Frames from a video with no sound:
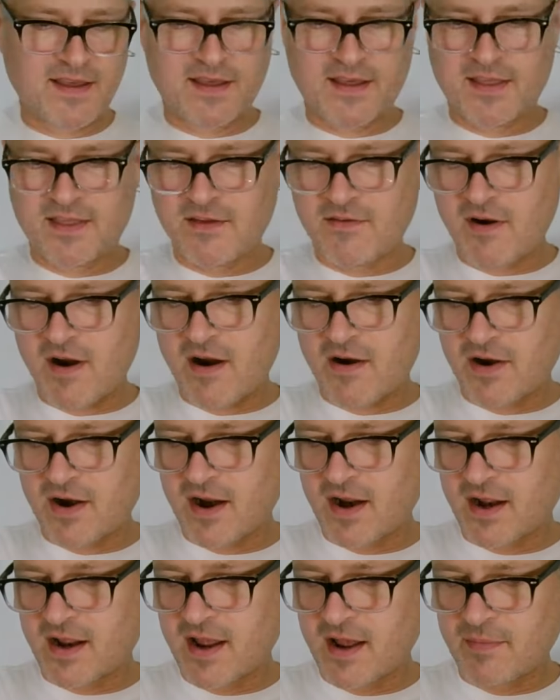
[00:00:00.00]
there are
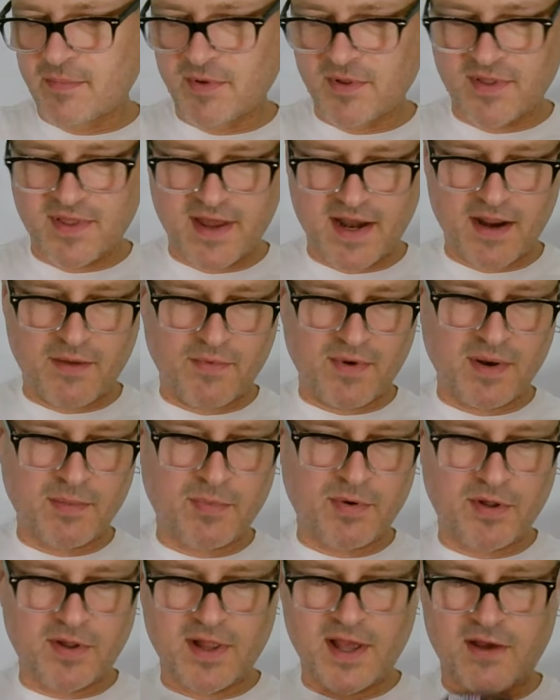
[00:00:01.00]
a couple that I want to
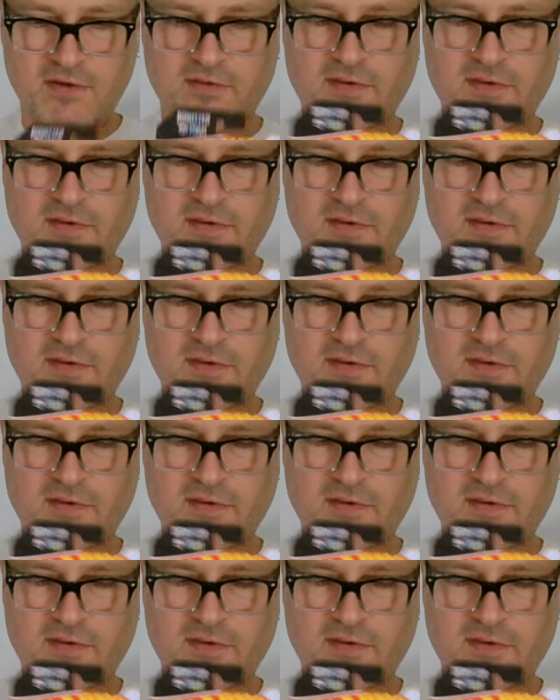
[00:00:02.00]
pull out